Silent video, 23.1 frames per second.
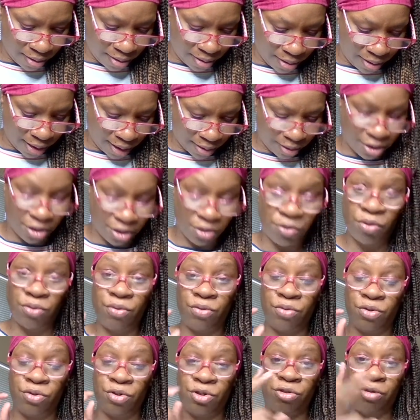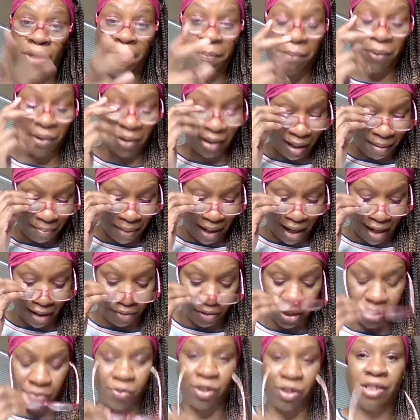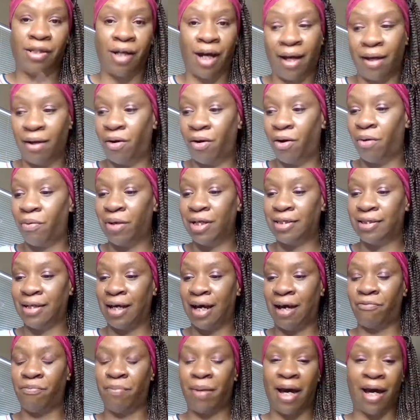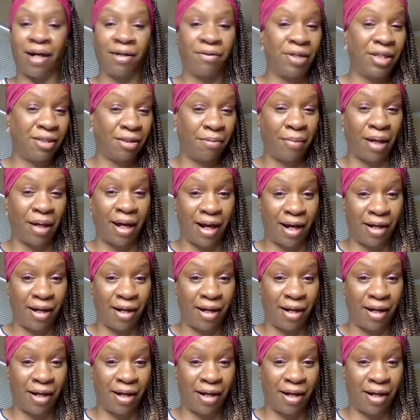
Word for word: Yes, 2 AAA batteries, which I always have batteries in my